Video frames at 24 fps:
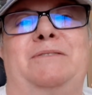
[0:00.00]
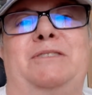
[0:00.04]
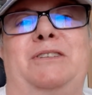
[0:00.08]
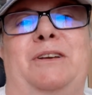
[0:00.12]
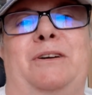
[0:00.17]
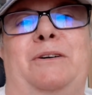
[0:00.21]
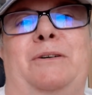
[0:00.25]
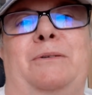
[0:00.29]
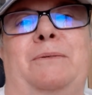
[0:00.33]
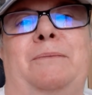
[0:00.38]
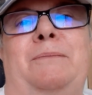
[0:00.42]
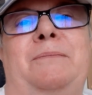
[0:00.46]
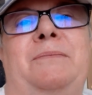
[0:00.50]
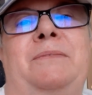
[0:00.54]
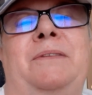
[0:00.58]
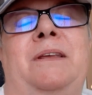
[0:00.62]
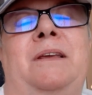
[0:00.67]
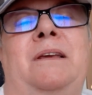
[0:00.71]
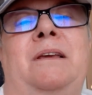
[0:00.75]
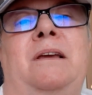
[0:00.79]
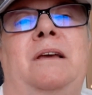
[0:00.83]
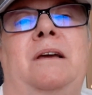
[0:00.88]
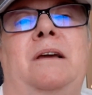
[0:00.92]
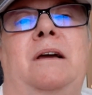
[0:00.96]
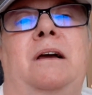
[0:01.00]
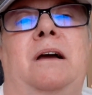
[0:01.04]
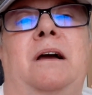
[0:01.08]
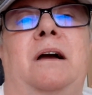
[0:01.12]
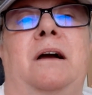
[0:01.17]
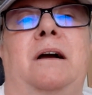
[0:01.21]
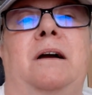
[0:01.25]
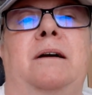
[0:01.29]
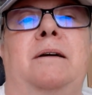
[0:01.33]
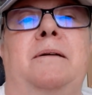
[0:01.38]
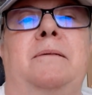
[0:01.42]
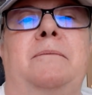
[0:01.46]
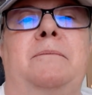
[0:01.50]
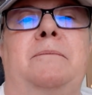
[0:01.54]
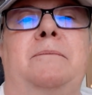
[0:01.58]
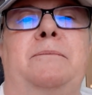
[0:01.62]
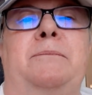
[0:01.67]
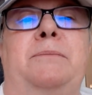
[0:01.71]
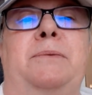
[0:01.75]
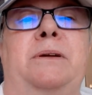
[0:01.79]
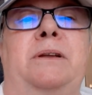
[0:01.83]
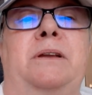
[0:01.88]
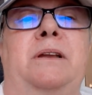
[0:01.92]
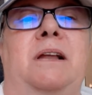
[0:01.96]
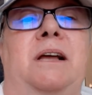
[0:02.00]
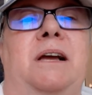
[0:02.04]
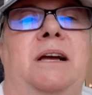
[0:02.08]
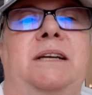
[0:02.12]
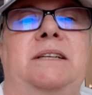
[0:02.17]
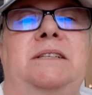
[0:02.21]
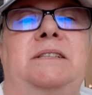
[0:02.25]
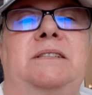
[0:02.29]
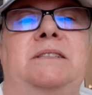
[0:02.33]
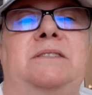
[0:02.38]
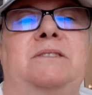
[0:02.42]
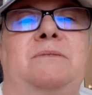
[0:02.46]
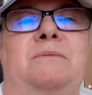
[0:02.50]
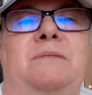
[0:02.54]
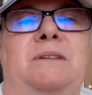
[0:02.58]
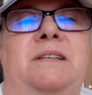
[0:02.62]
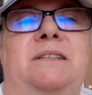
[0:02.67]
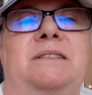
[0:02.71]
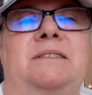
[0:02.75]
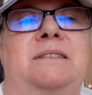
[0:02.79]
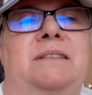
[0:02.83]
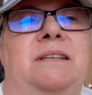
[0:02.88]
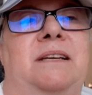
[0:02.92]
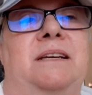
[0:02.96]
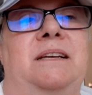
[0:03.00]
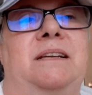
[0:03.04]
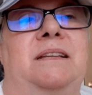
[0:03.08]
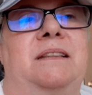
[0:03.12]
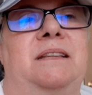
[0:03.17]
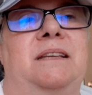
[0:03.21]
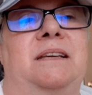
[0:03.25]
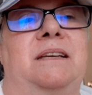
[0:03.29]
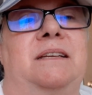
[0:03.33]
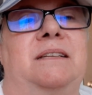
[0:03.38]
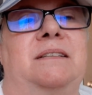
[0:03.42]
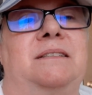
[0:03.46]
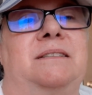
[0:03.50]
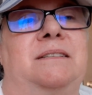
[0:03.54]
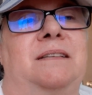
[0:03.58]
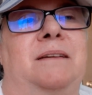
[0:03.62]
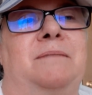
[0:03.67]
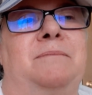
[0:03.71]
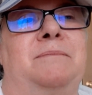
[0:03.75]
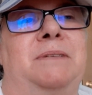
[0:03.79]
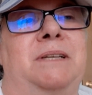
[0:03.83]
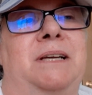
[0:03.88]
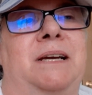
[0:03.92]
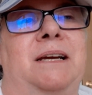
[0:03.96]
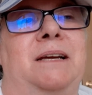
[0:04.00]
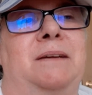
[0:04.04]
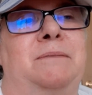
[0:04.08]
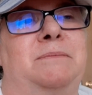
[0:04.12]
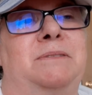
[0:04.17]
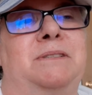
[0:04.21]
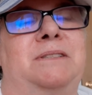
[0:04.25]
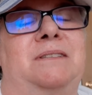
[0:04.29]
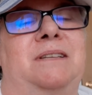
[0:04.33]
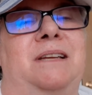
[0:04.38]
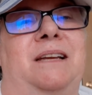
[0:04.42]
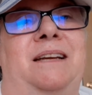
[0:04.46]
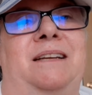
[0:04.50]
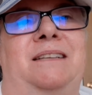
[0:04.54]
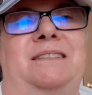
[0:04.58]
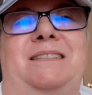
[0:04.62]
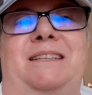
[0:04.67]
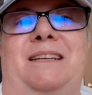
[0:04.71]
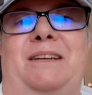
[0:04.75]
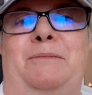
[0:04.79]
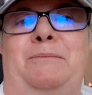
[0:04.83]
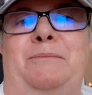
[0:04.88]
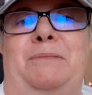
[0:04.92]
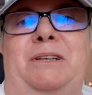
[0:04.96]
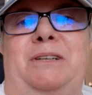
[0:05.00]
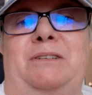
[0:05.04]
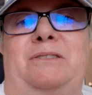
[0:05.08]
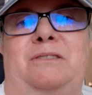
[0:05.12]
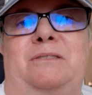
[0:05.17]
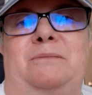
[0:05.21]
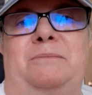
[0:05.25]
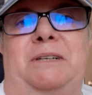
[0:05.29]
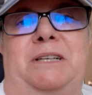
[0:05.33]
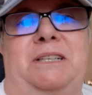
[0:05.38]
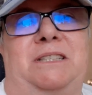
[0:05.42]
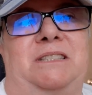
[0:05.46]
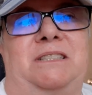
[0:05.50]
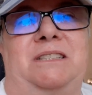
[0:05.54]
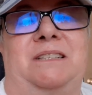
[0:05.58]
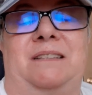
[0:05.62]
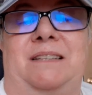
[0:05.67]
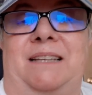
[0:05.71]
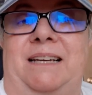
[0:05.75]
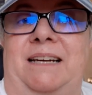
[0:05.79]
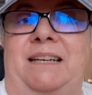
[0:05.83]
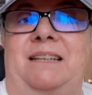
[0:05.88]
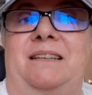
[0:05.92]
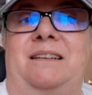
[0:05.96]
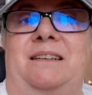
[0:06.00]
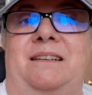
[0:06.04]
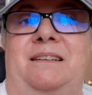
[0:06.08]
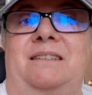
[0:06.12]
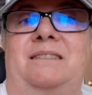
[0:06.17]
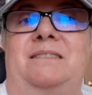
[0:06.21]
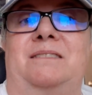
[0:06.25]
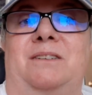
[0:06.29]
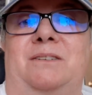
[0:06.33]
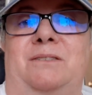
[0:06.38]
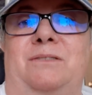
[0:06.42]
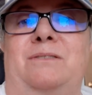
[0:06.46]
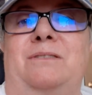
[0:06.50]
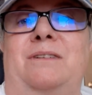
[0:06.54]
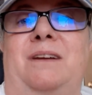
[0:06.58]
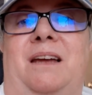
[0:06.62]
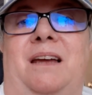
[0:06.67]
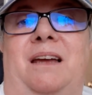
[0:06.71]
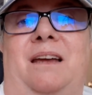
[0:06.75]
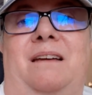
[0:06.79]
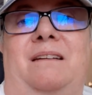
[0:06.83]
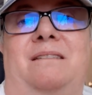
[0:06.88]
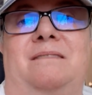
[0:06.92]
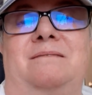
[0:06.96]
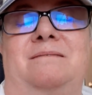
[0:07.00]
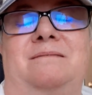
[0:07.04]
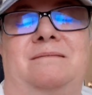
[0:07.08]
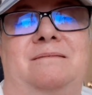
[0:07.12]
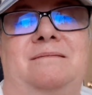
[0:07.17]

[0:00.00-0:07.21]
So, um, but I just want to say that sometimes things can be too much and that is okay.